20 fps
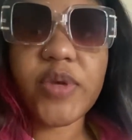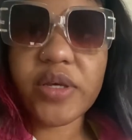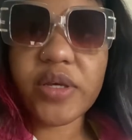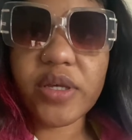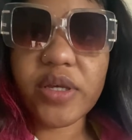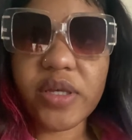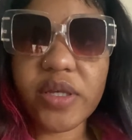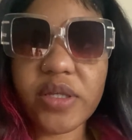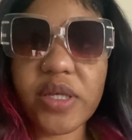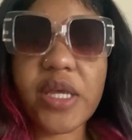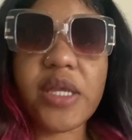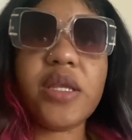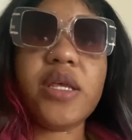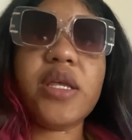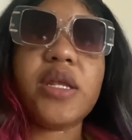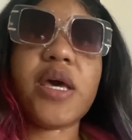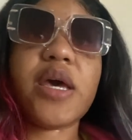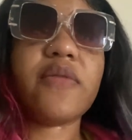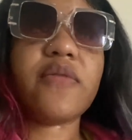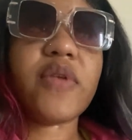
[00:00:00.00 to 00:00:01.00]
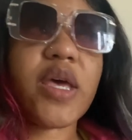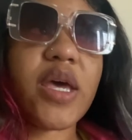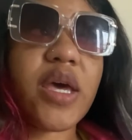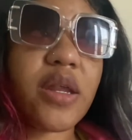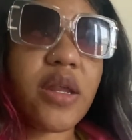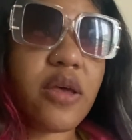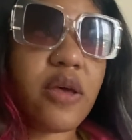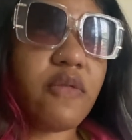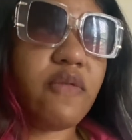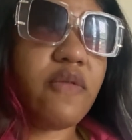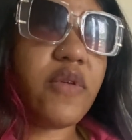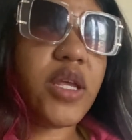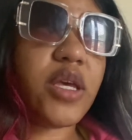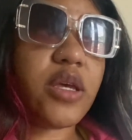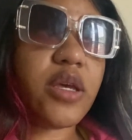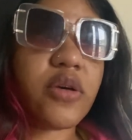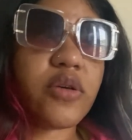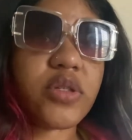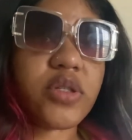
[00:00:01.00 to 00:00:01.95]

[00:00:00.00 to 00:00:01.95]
because and then I have to edit a video